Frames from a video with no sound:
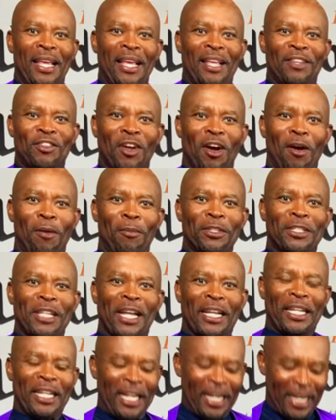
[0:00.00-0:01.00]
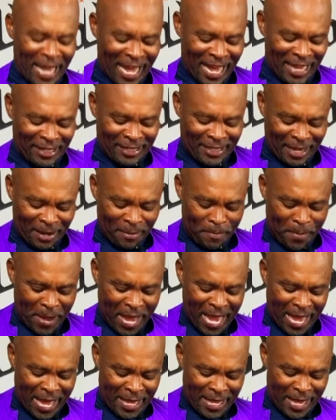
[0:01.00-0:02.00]
It's almost like an elastic
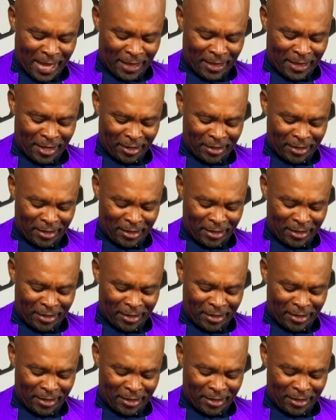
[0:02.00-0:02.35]
band that